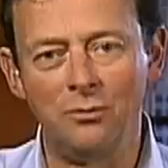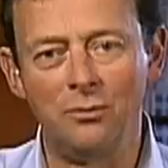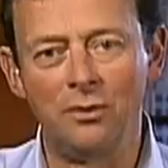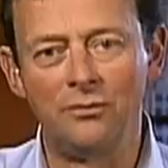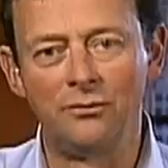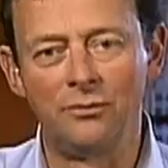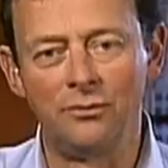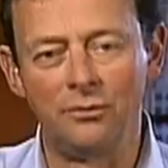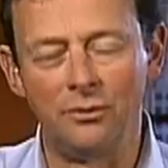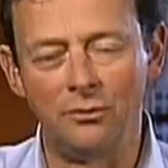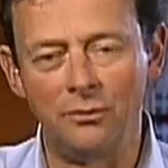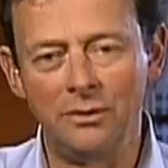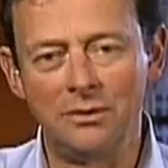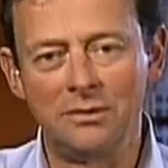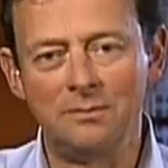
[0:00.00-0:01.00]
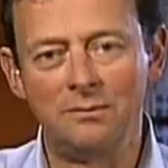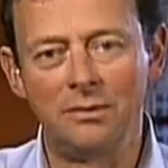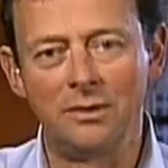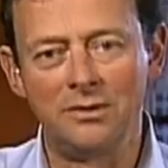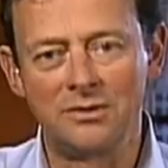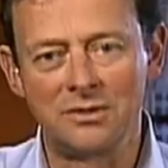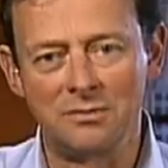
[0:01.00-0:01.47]
whether or not we can
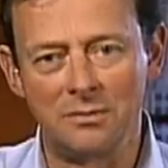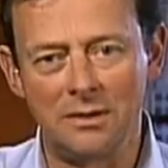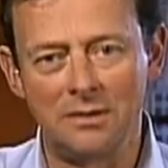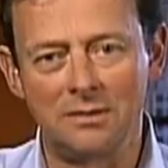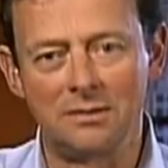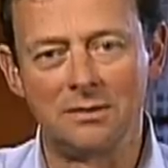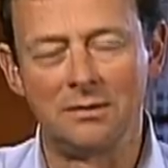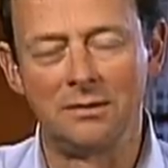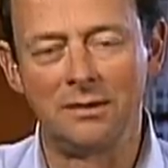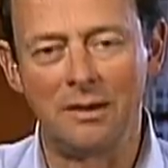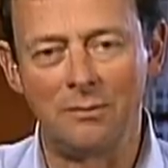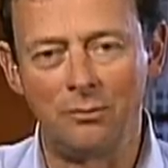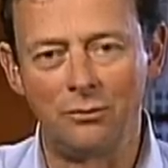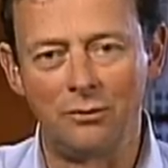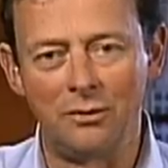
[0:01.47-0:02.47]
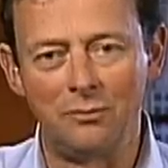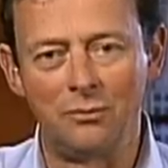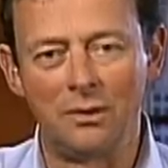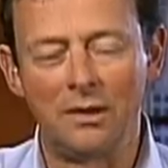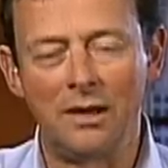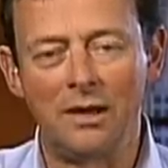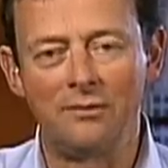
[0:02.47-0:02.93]
place cement, and at that point,
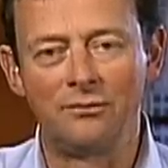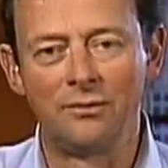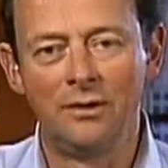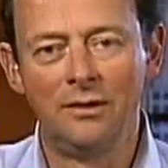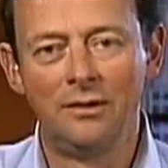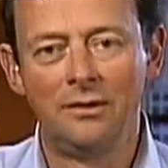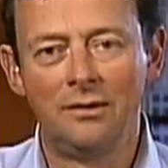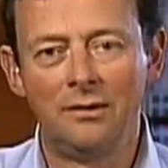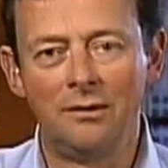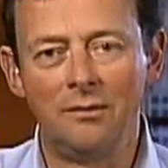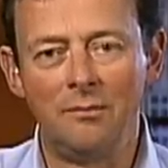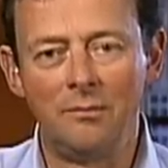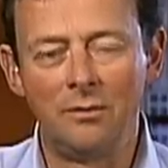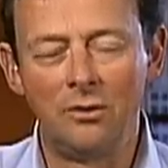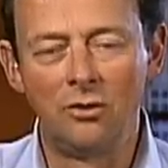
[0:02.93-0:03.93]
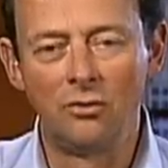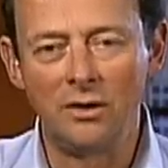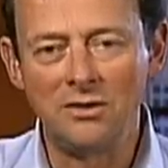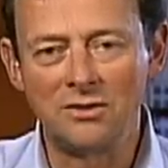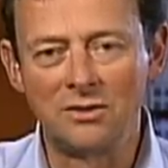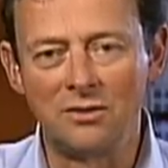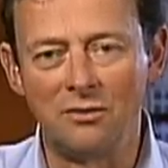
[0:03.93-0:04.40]
we'll have
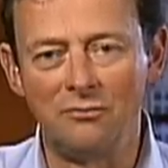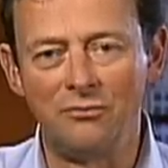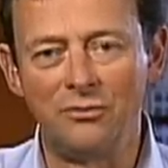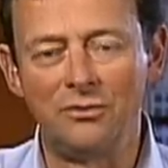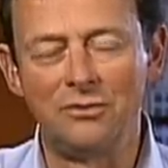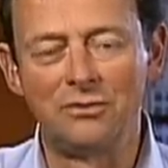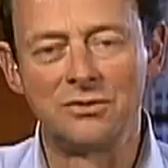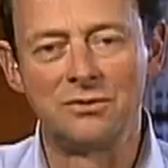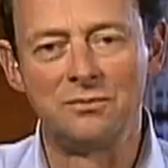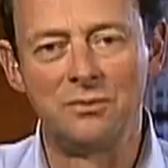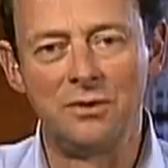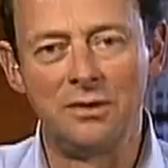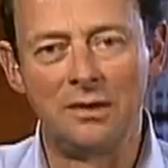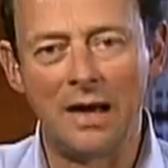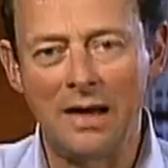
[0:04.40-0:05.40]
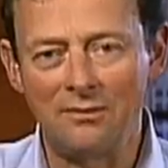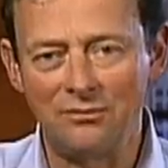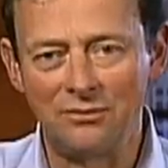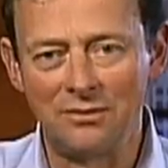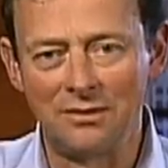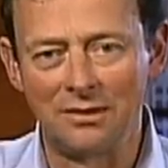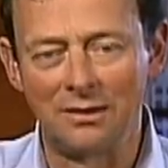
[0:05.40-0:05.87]
greater confidence than we
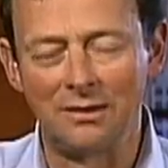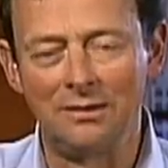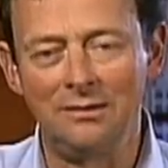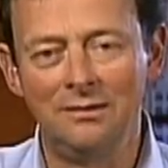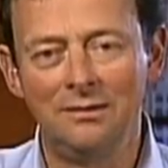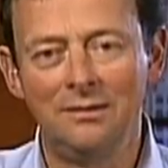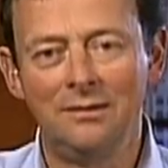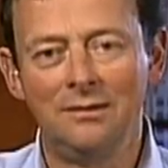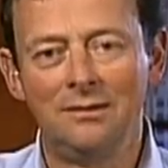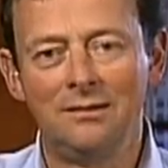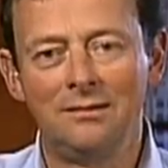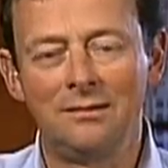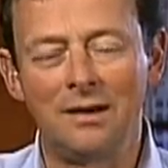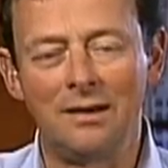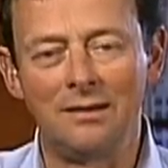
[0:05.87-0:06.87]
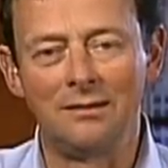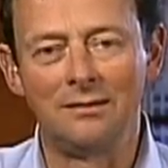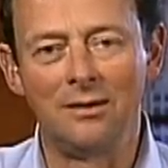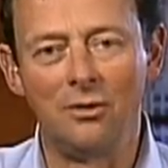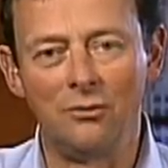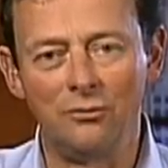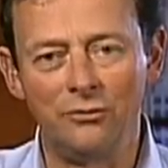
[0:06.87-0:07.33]
have today that
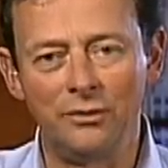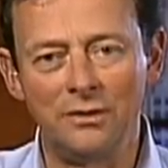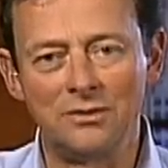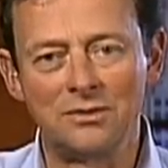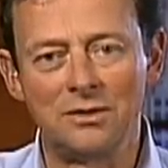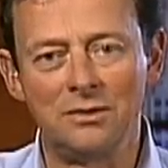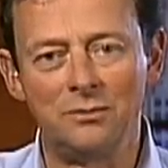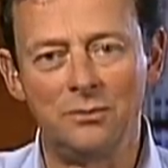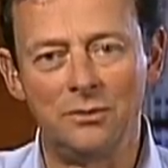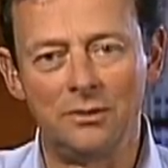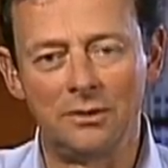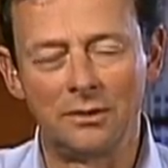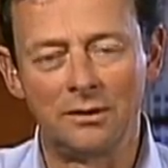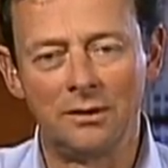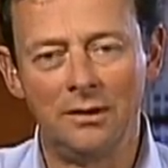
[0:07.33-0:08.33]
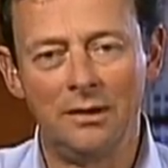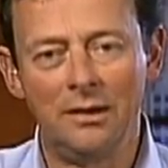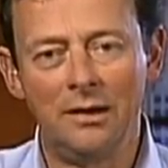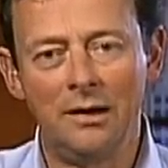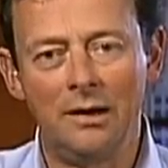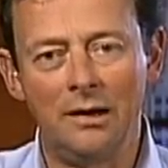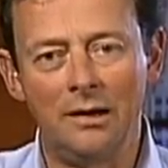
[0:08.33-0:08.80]
the whole thing is going to work.
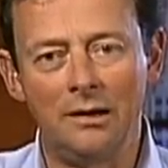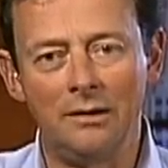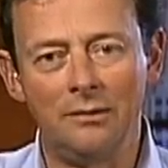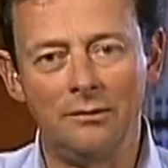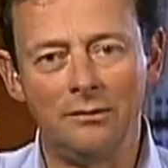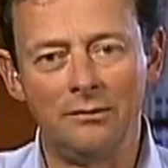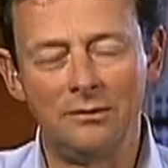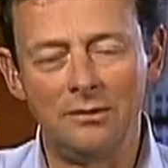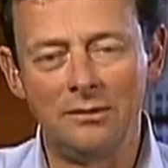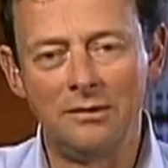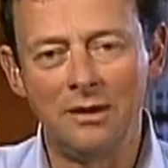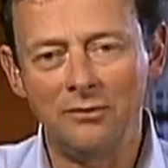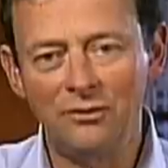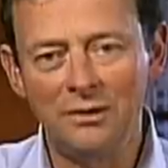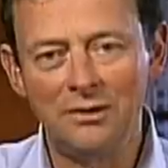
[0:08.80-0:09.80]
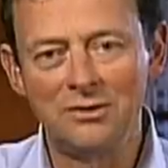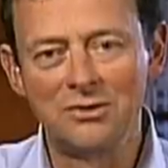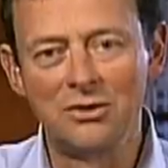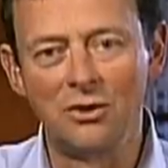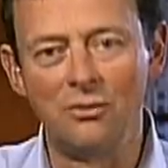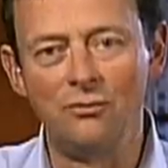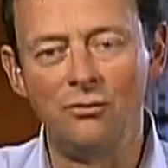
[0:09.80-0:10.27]
Uh, nothing
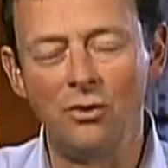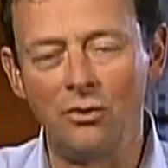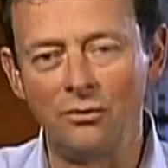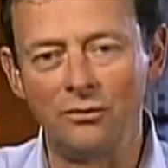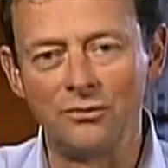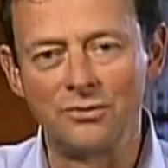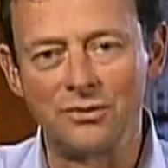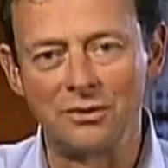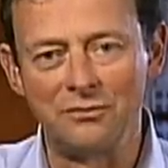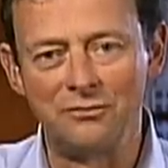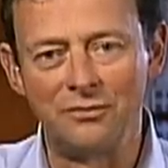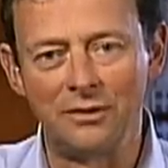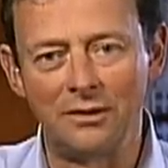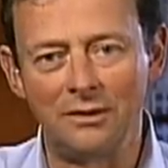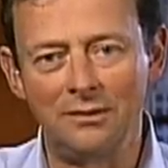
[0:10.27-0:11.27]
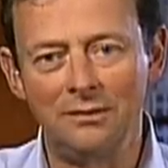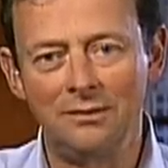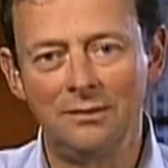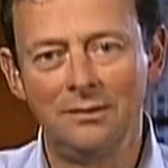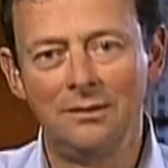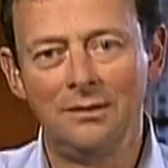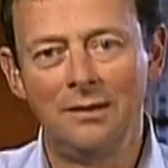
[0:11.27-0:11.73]
has gone wrong so far.
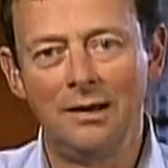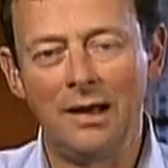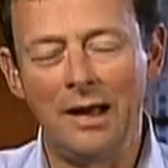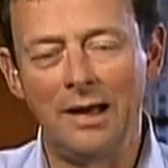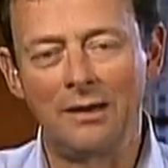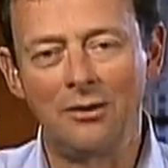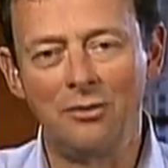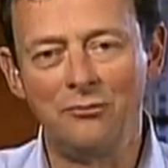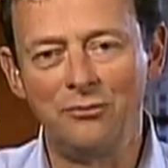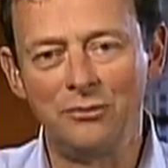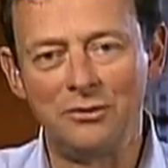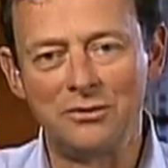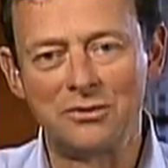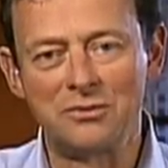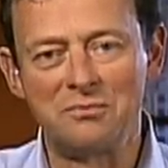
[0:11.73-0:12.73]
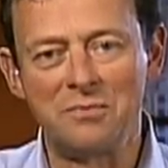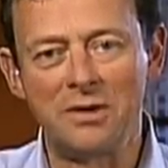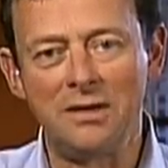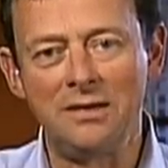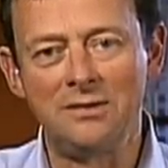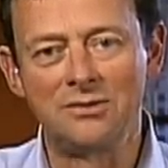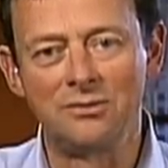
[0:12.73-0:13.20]
Our confidence
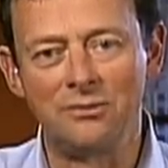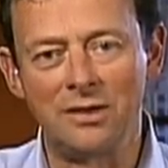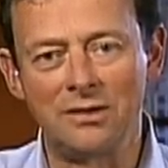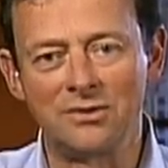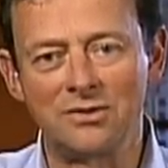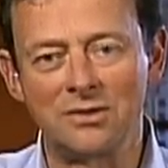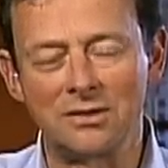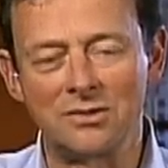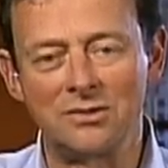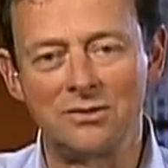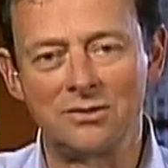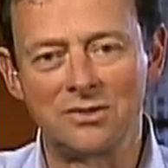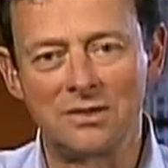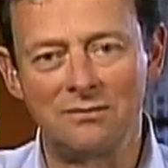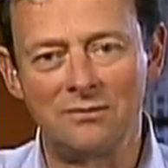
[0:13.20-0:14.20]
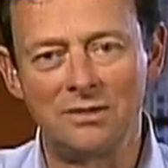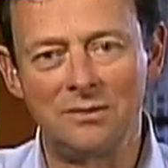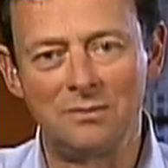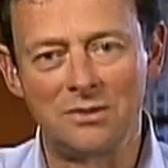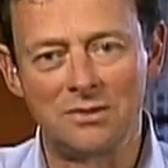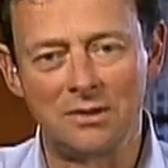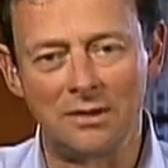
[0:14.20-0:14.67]
remains around 60 or
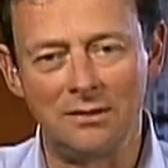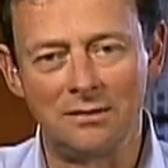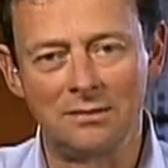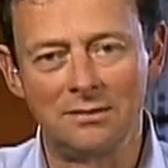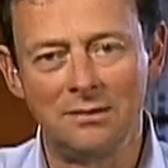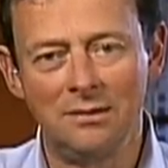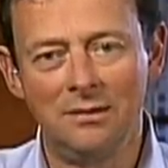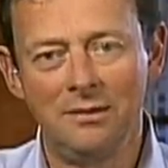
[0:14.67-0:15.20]
70%,